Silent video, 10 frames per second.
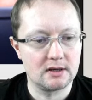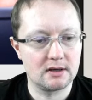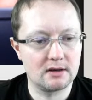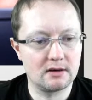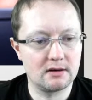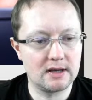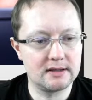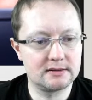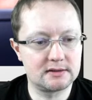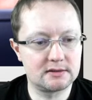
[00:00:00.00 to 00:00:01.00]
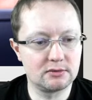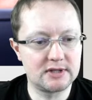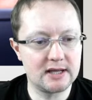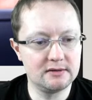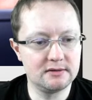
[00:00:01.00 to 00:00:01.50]
And to
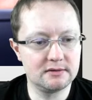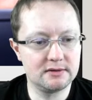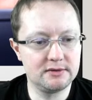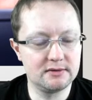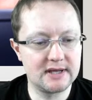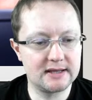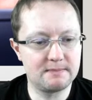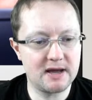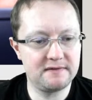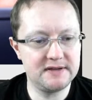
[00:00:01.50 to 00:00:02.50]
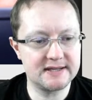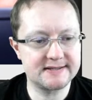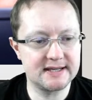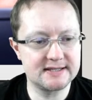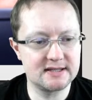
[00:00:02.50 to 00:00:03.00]
tell you that my
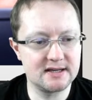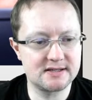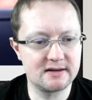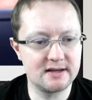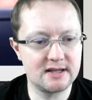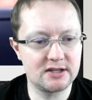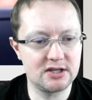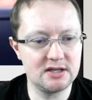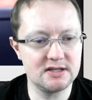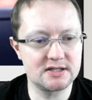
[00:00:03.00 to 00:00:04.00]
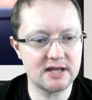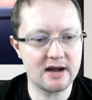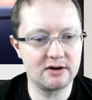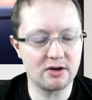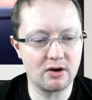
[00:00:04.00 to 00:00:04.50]
fiancé said yesterday that he is
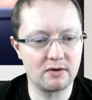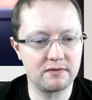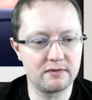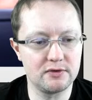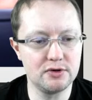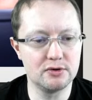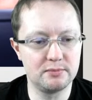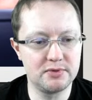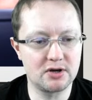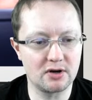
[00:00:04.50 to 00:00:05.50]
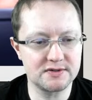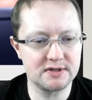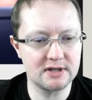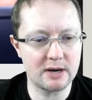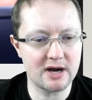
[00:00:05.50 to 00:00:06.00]
tired of you because
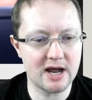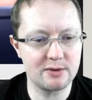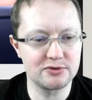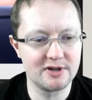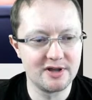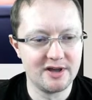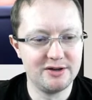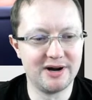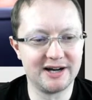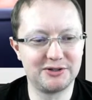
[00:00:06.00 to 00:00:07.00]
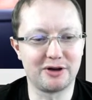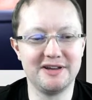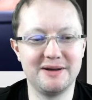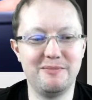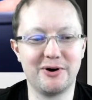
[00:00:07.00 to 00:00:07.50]
in our house you are
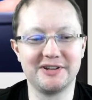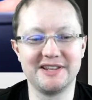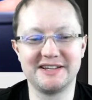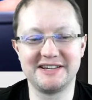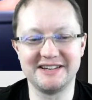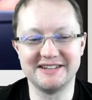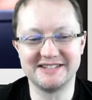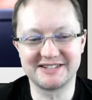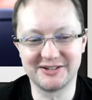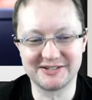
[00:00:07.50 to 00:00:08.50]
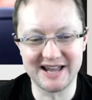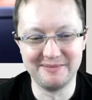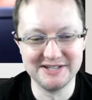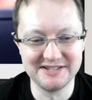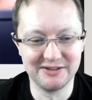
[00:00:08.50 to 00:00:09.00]
talking more than he is, because I
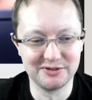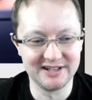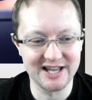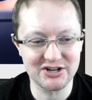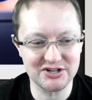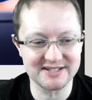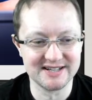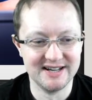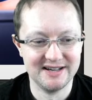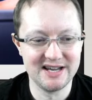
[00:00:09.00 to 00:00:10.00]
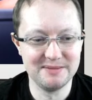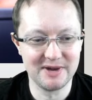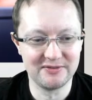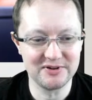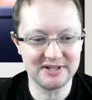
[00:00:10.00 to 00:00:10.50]
am listening to the lectures in
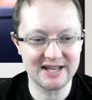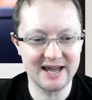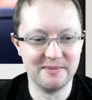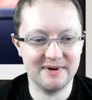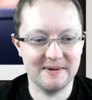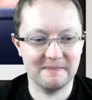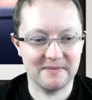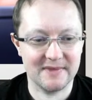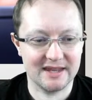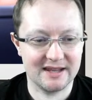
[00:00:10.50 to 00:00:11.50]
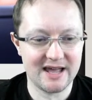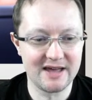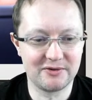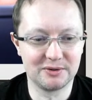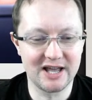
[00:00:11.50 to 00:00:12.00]
my free time.
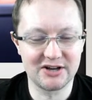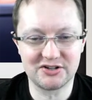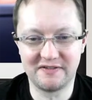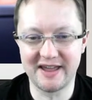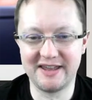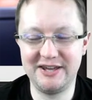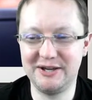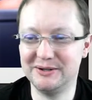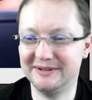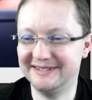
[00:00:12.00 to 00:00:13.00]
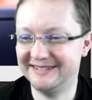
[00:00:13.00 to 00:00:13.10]
Have good lecture. Thank you.